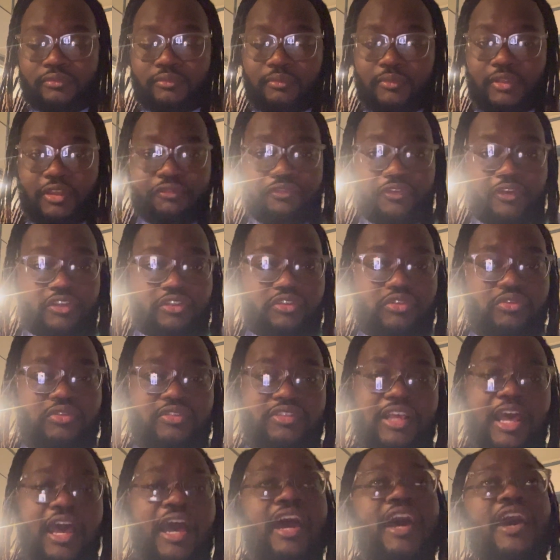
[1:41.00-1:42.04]
the physical
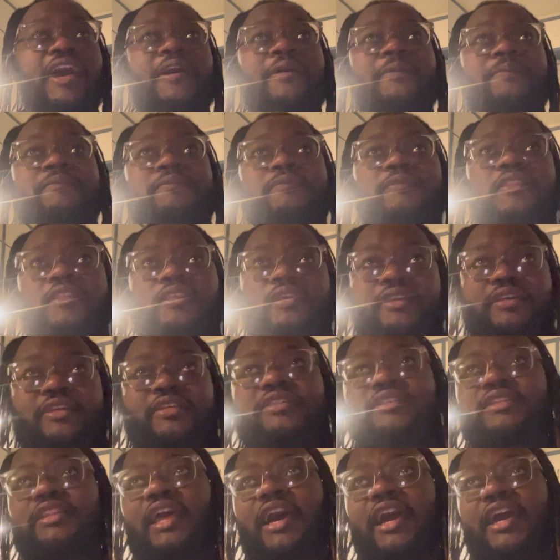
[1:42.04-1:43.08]
side
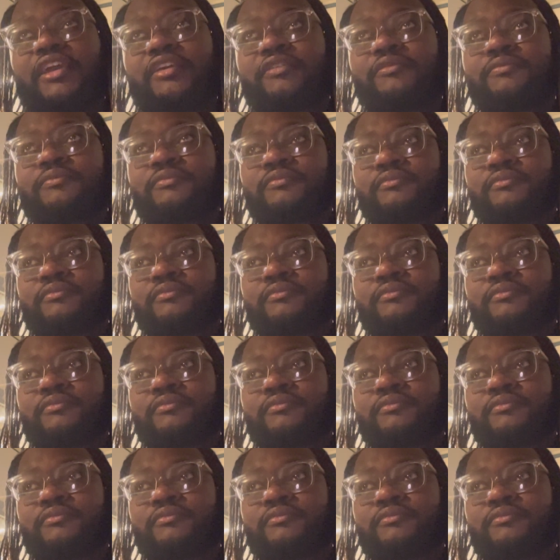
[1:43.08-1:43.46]
is like,